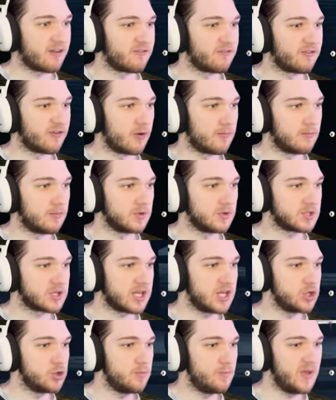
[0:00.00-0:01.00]
from...
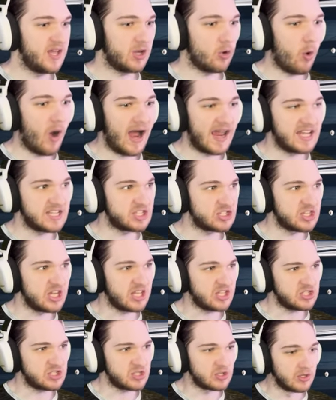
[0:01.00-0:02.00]
Can you be quiet,
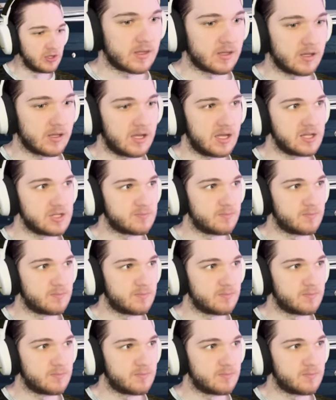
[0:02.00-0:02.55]
Six? He's